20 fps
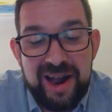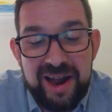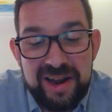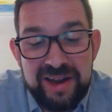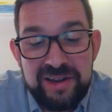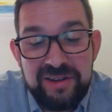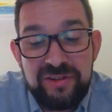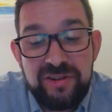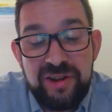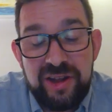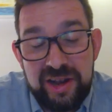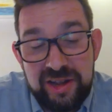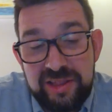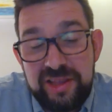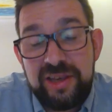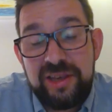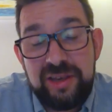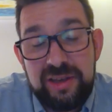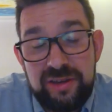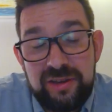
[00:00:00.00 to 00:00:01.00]
And I
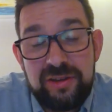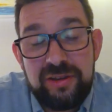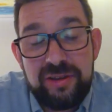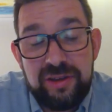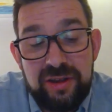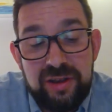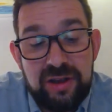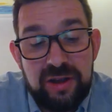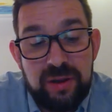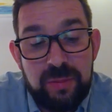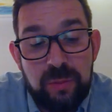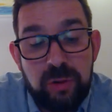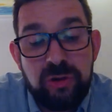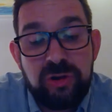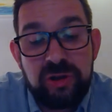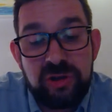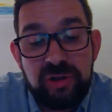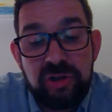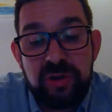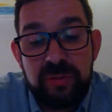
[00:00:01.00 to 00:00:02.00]
think
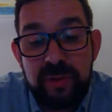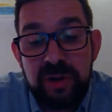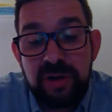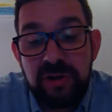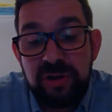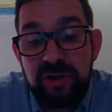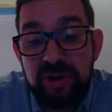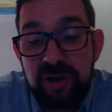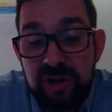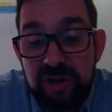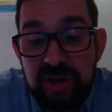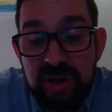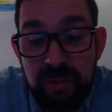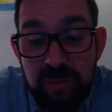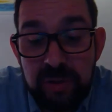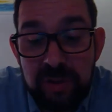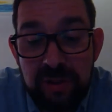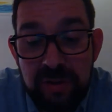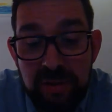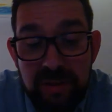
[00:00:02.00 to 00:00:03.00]
emotions should be understood as
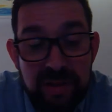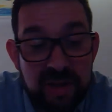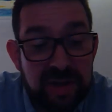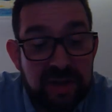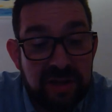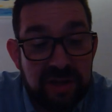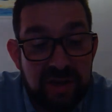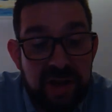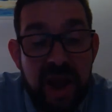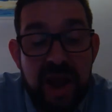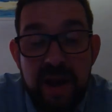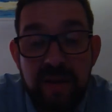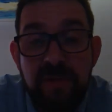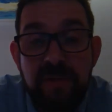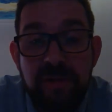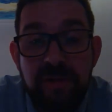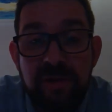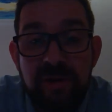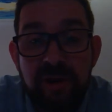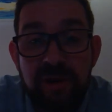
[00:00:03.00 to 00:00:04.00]
something that is
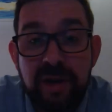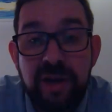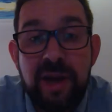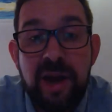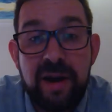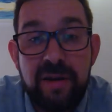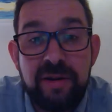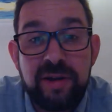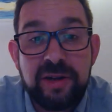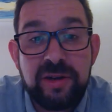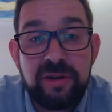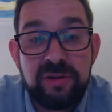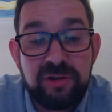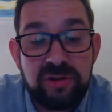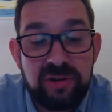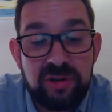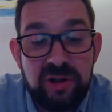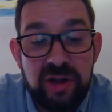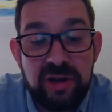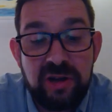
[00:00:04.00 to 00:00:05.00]
inherent to our
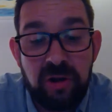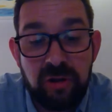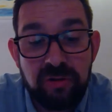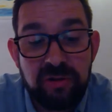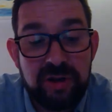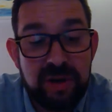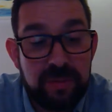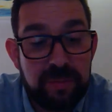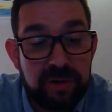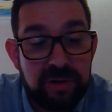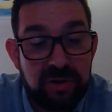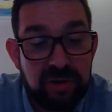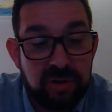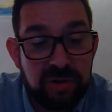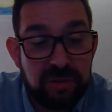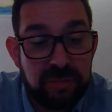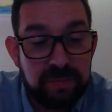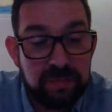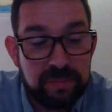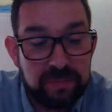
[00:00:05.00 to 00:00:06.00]
characters and not separate to
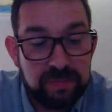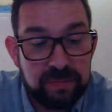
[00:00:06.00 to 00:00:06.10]
them.